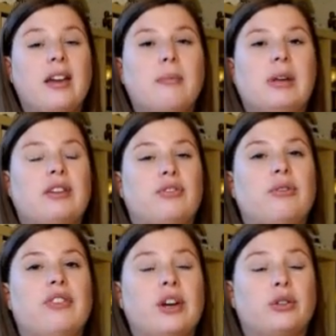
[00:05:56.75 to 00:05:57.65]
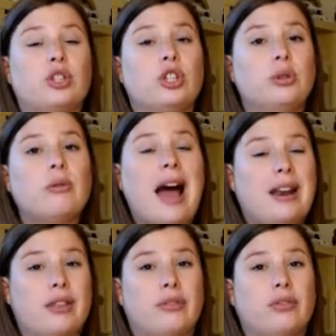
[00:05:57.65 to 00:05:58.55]
But if you fail two out
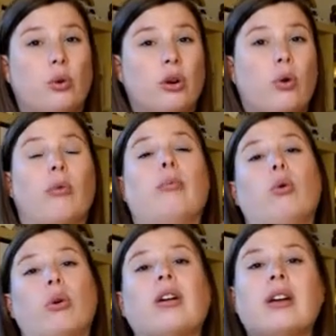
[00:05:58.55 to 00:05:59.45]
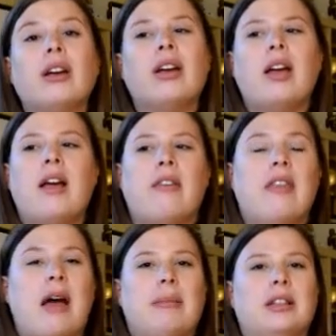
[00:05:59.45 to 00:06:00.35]
of the four or more, then
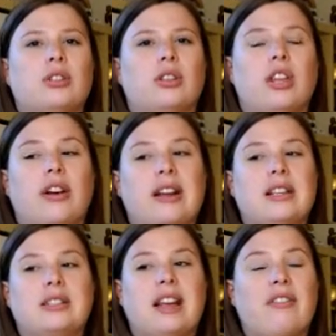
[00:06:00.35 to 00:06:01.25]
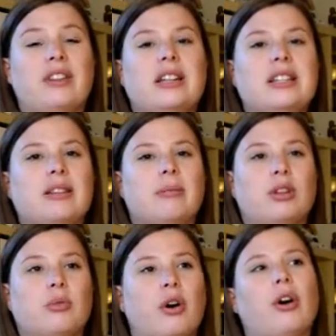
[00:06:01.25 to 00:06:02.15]
that means that there is definitely
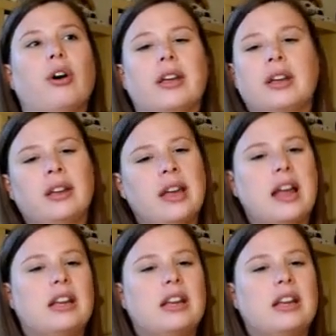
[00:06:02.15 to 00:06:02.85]
something wrong, and